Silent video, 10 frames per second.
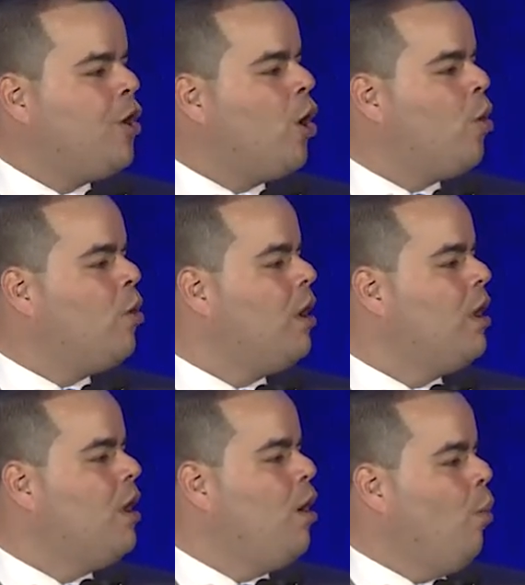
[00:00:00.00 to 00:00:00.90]
know
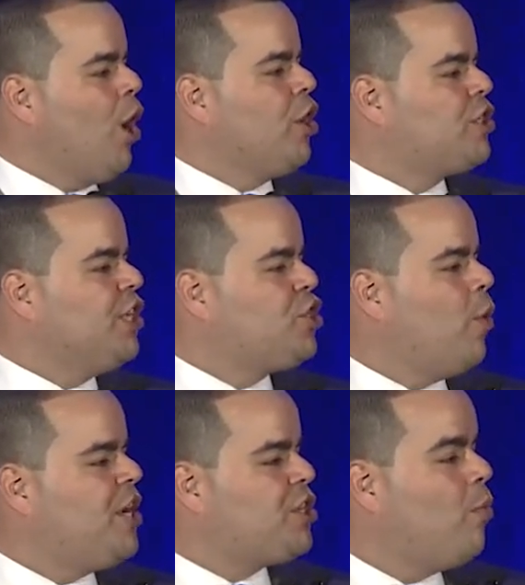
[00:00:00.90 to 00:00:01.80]
what her
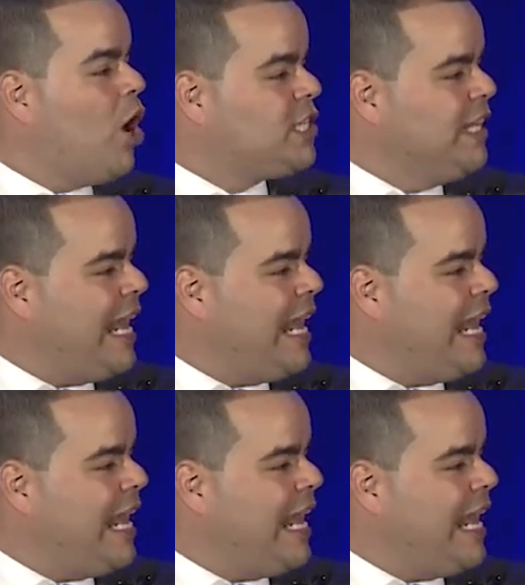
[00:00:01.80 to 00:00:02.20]
situation was.